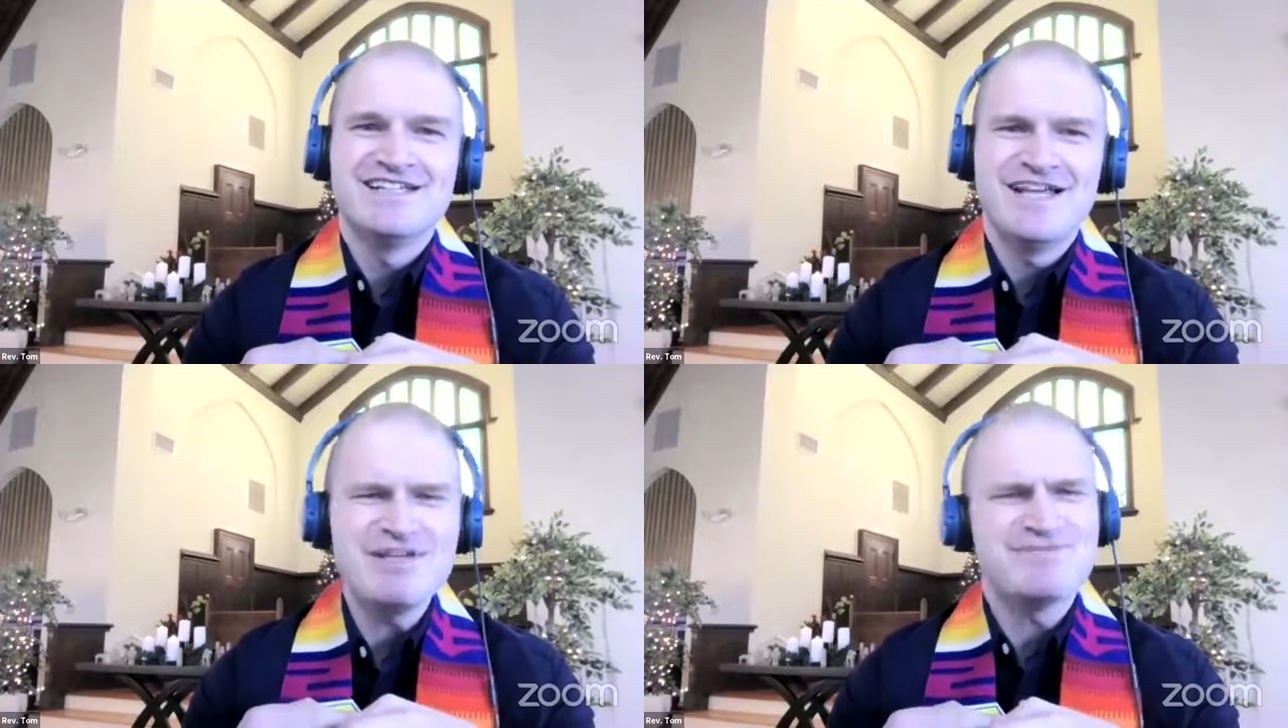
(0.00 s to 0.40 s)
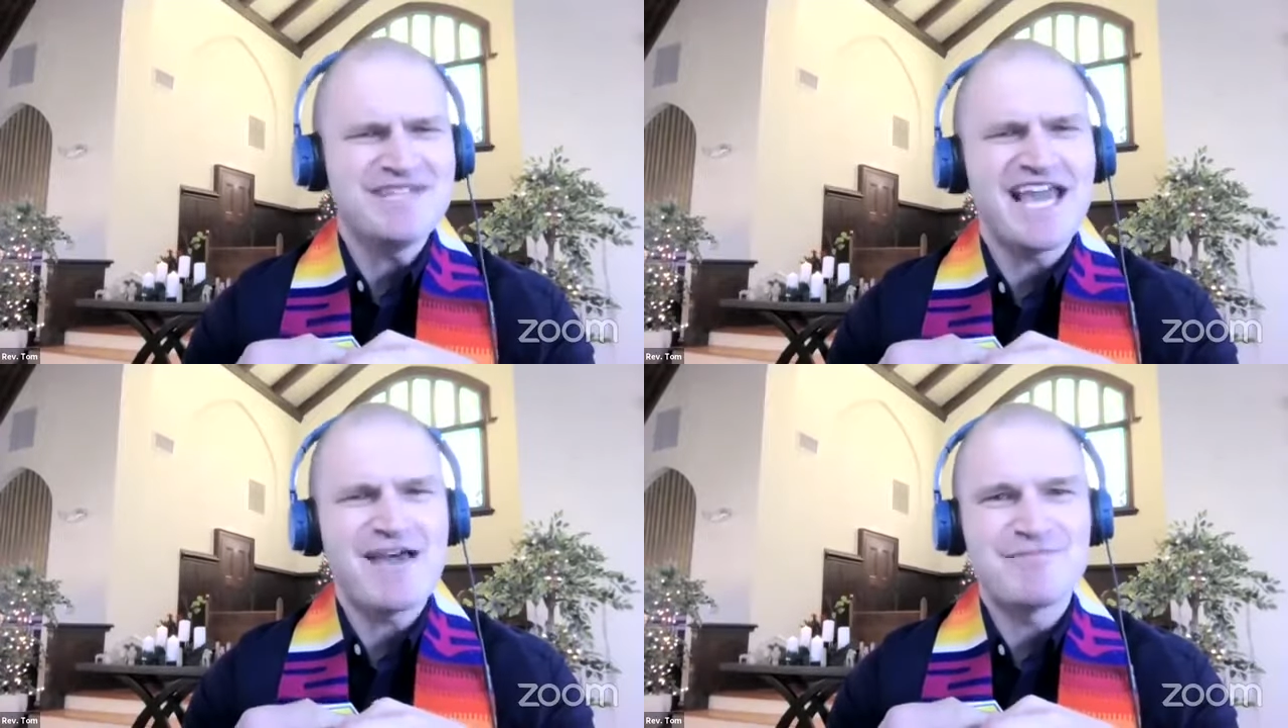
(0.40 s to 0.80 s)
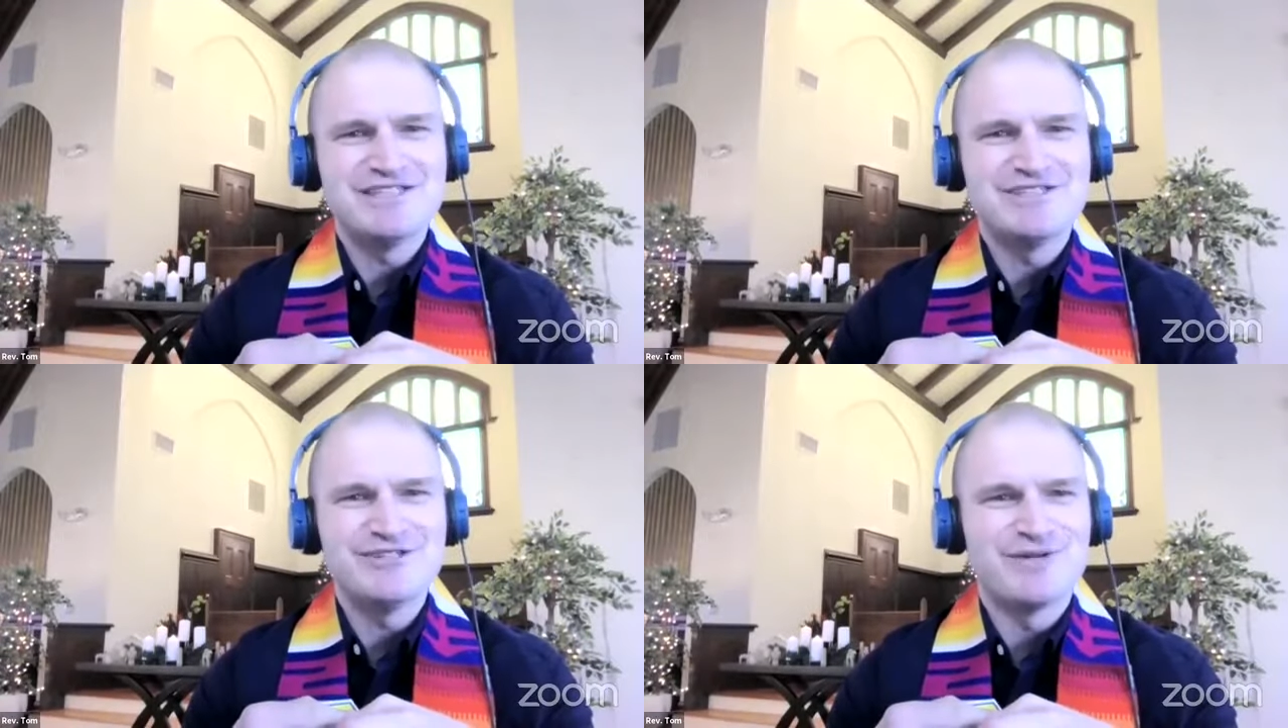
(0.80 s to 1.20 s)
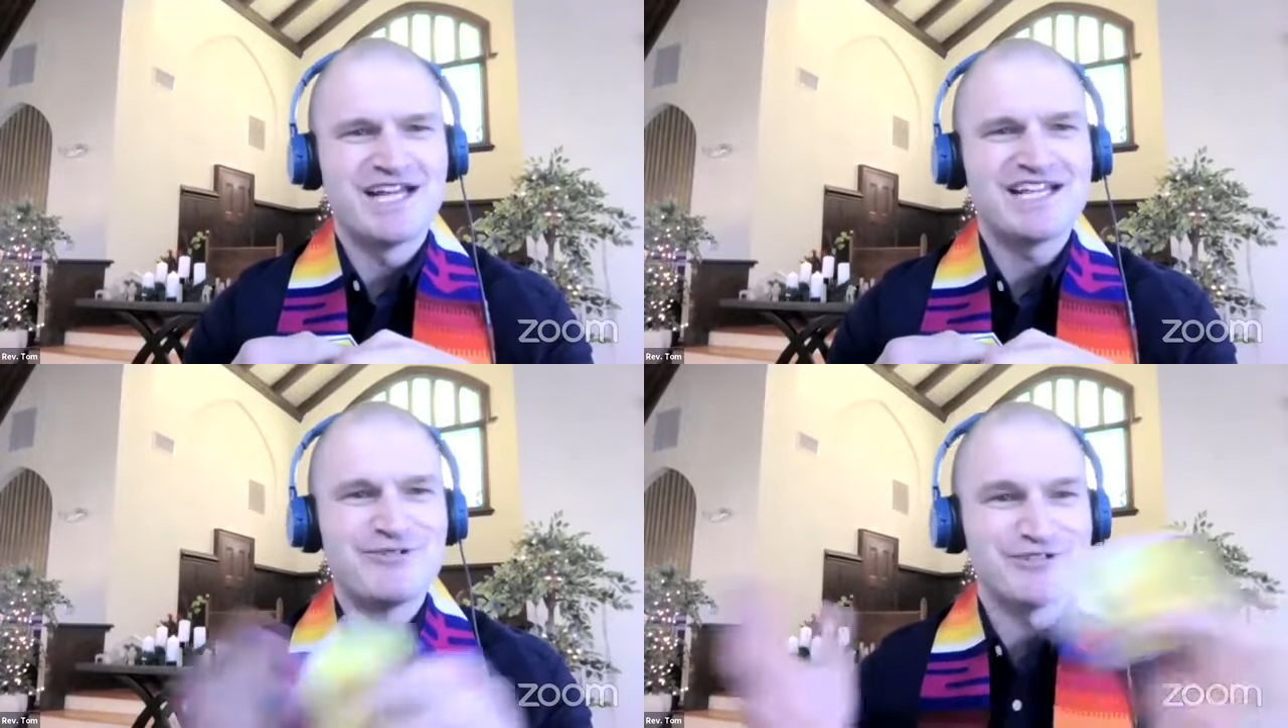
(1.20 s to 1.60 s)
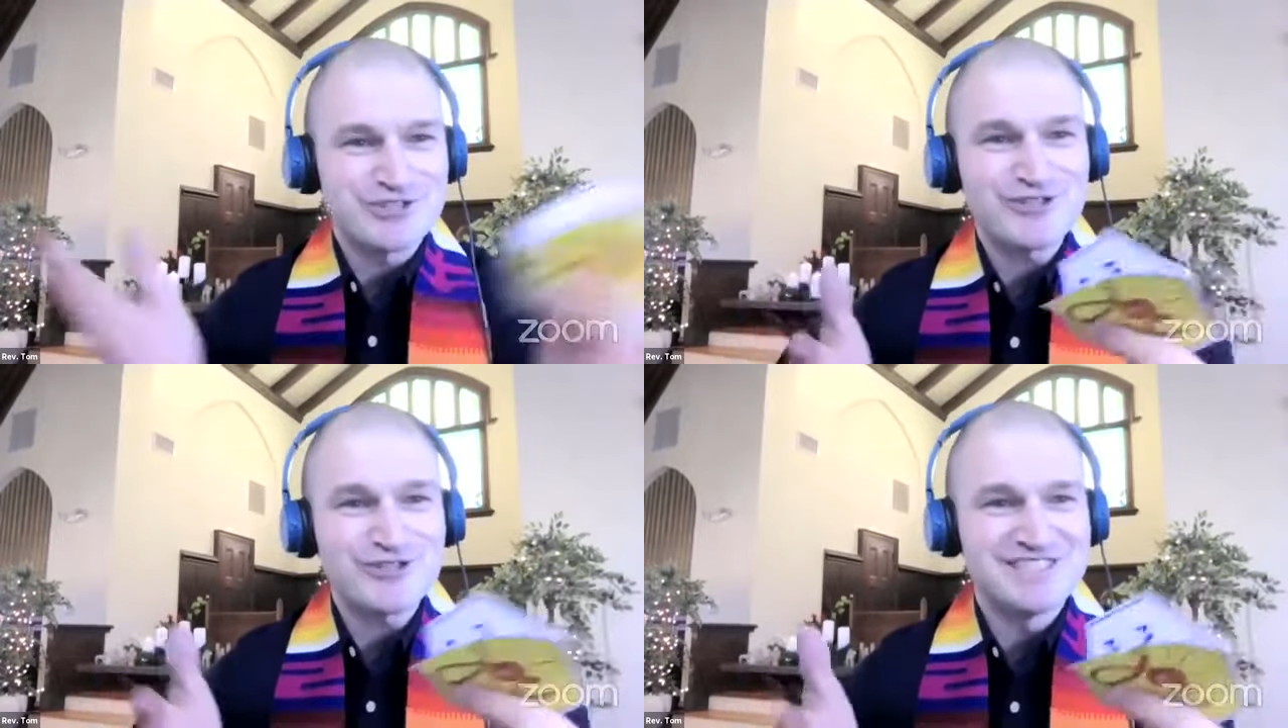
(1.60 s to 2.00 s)
That makes me happy too. When I go to
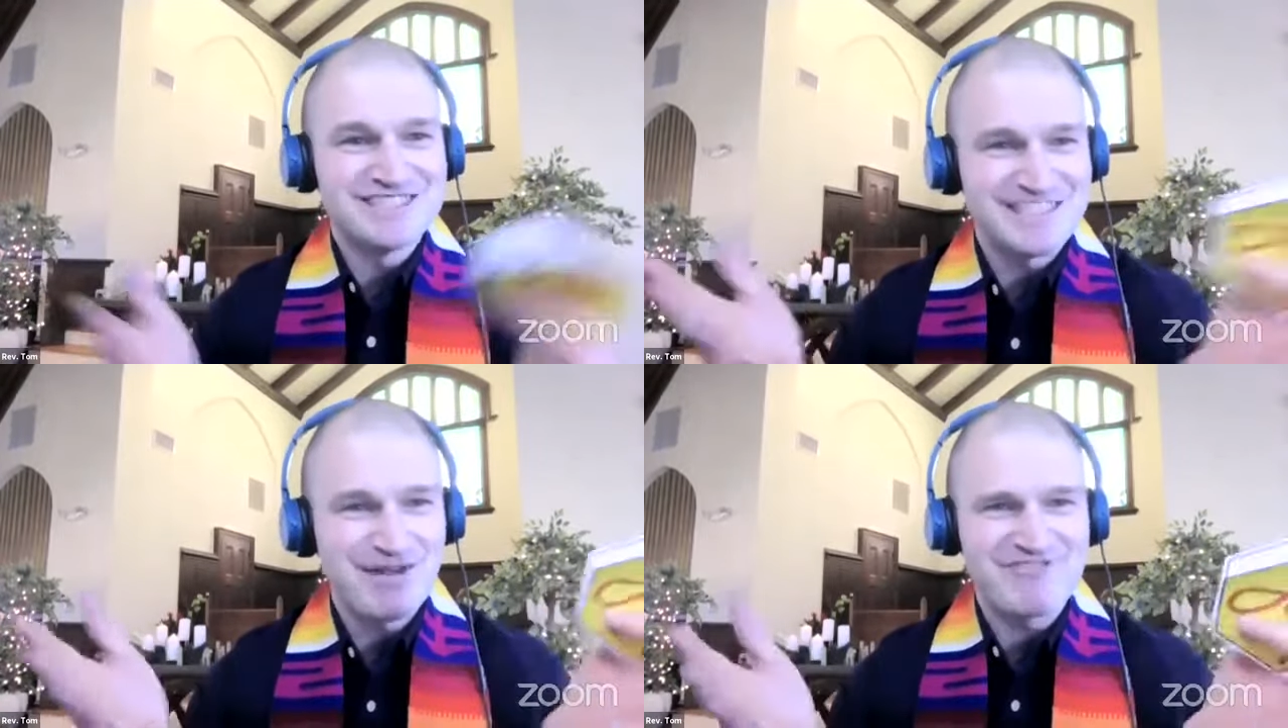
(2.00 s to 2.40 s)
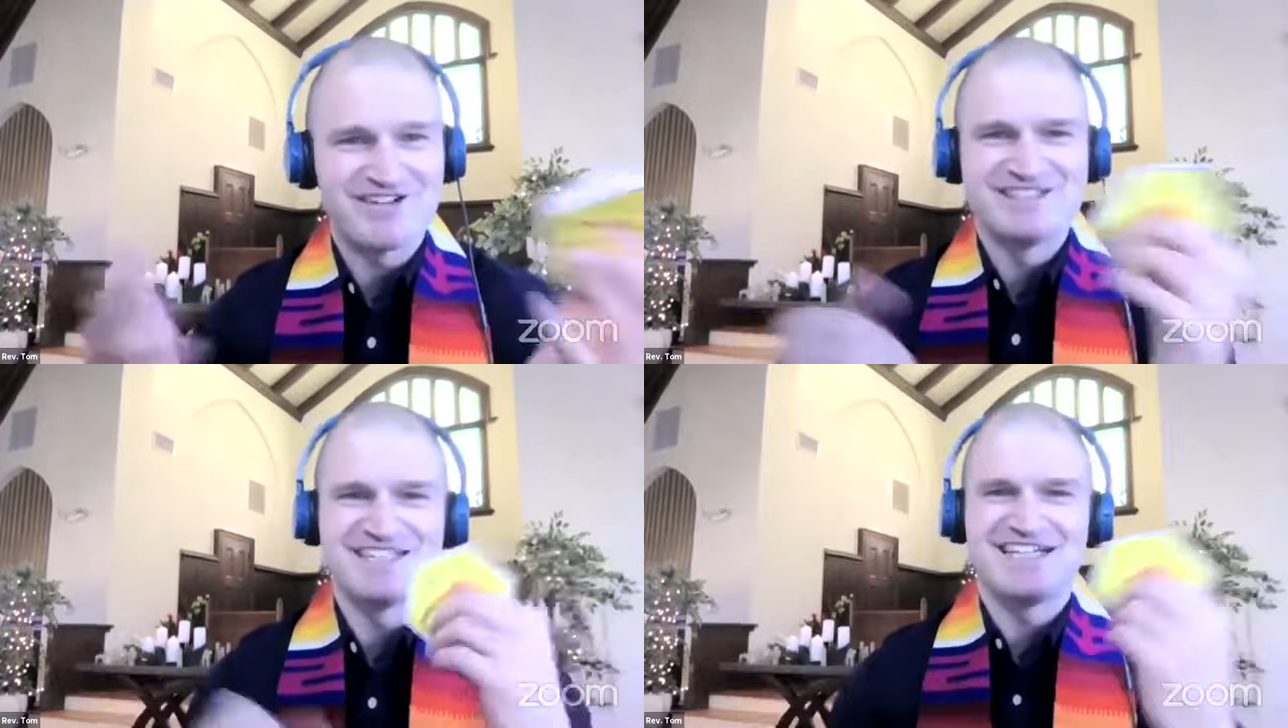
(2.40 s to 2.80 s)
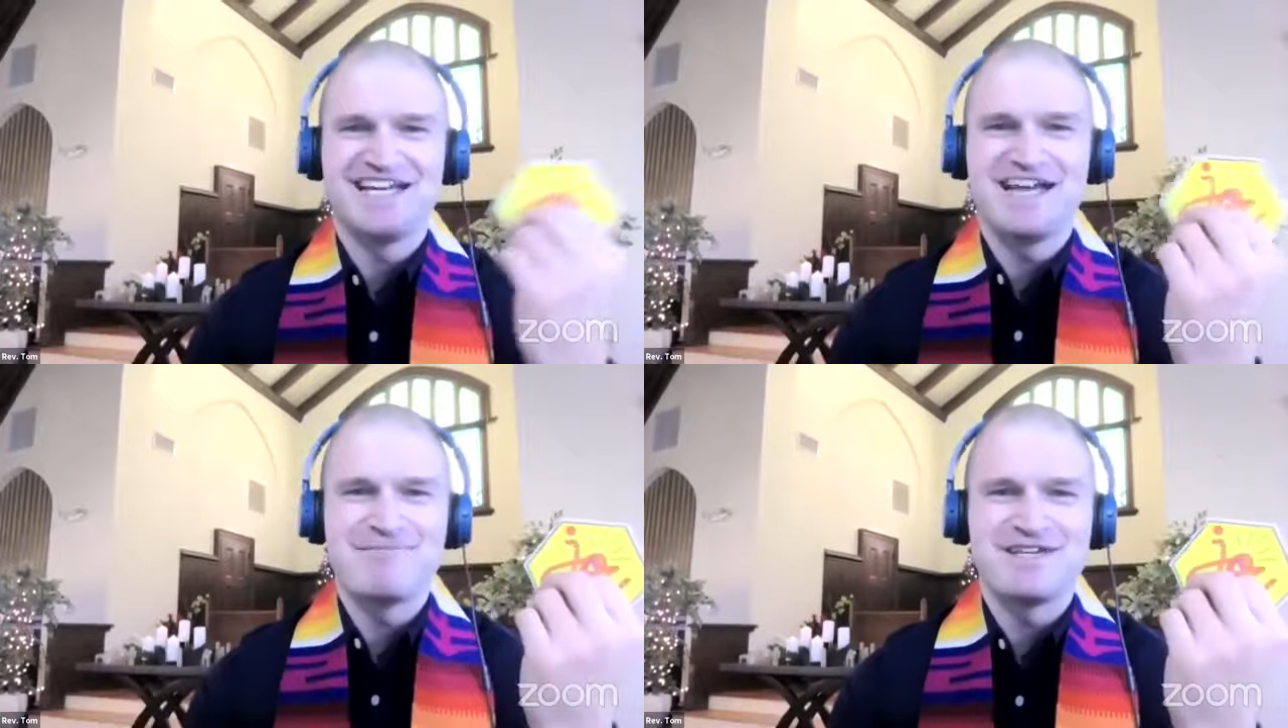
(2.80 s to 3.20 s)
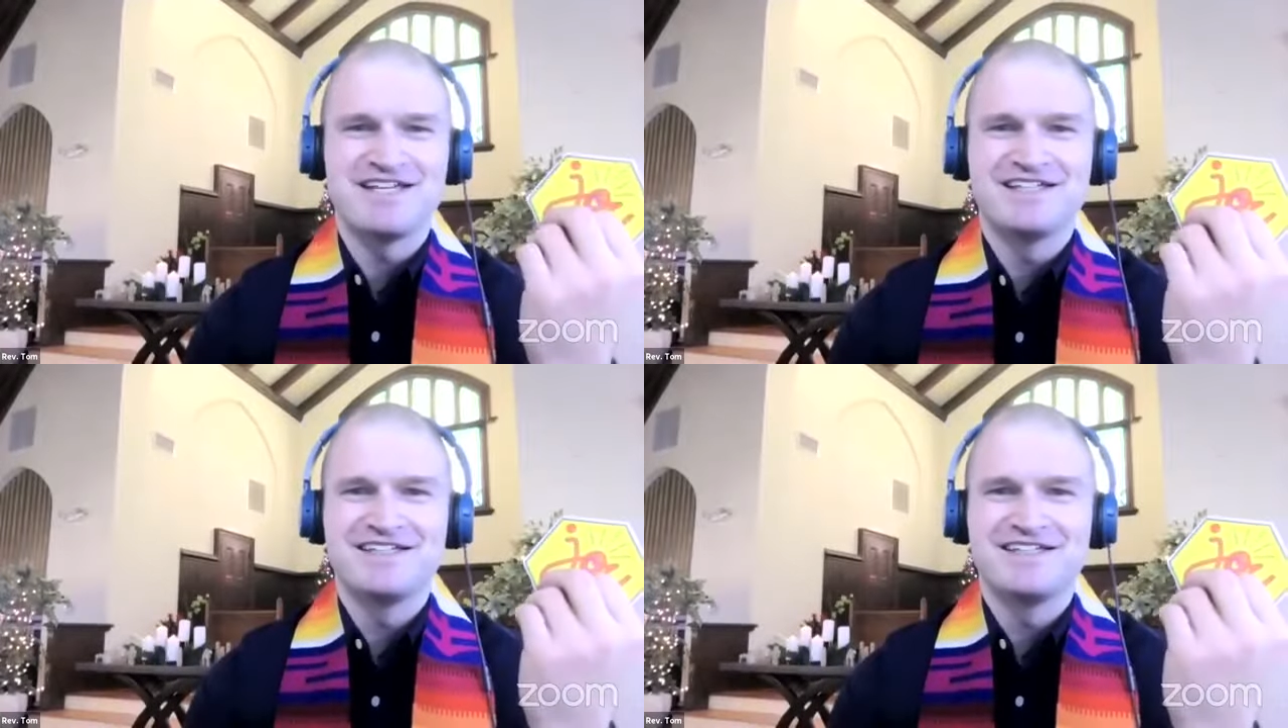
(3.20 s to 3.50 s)
church and see my friends, I get happy.